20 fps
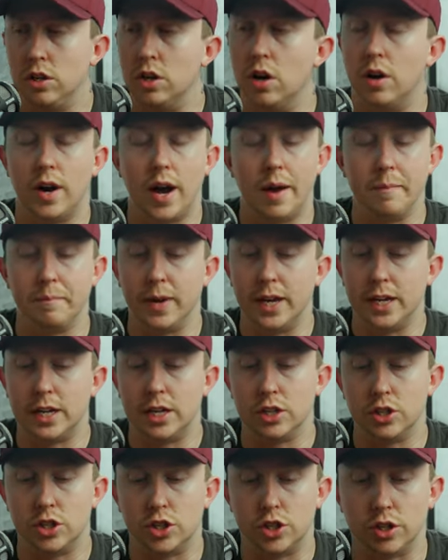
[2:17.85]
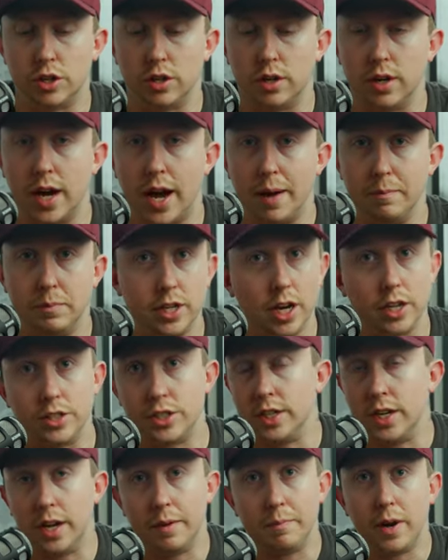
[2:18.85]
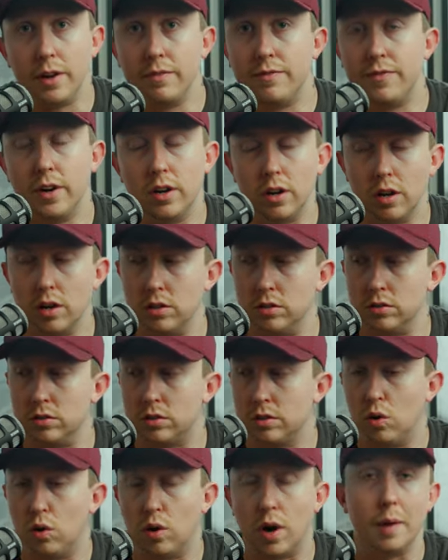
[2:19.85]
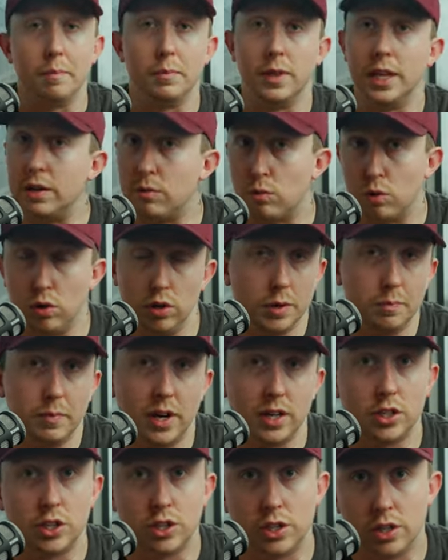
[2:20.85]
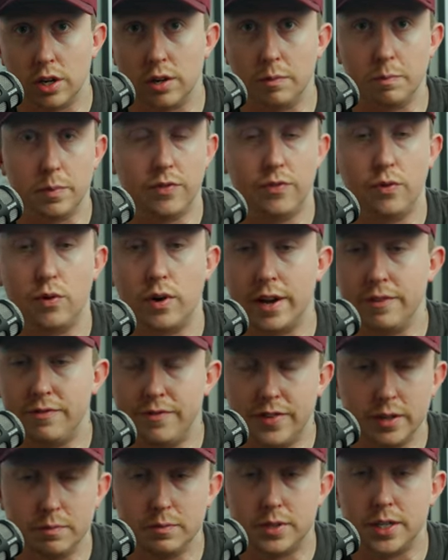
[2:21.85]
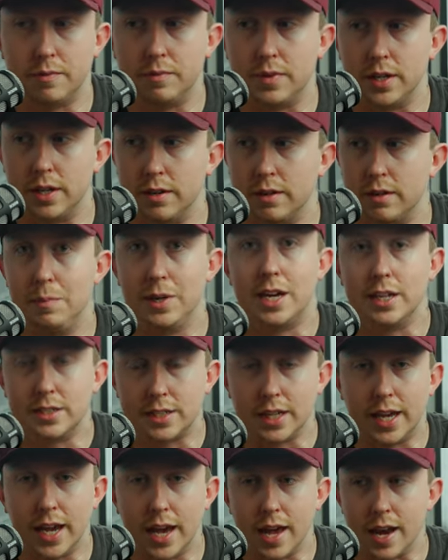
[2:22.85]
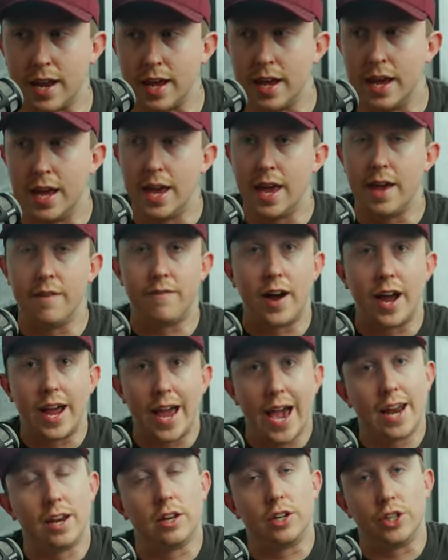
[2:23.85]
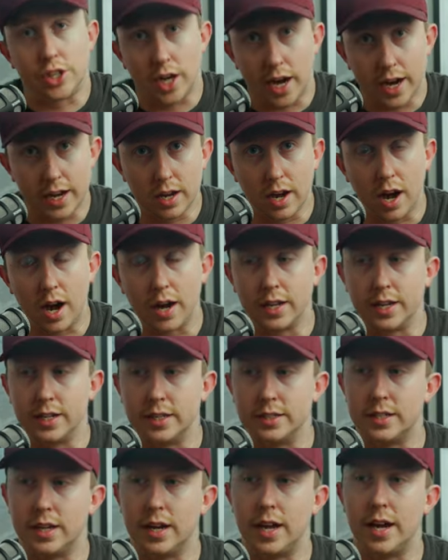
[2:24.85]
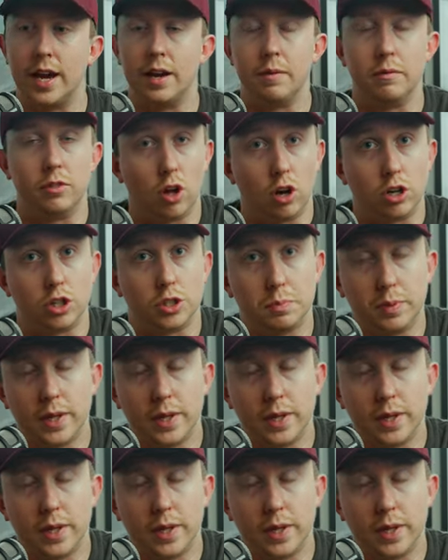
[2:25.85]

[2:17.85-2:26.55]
You know, I'm making sure I'm touching up my photos or I'm lint rolling my shirt before I film something. Because again, if I had a giant audience and I had a large